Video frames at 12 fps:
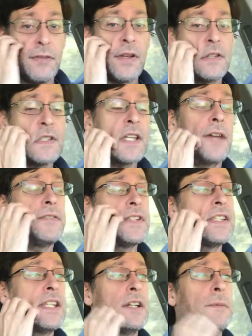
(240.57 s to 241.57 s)
their stuff is
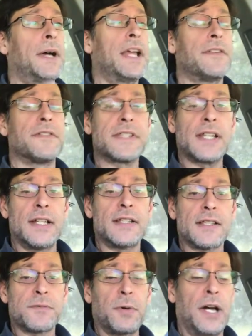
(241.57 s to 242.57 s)
seen on my other
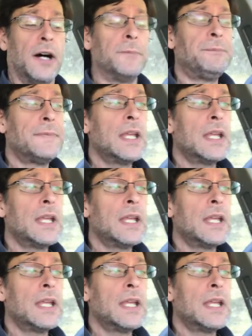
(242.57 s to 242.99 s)
sites as well.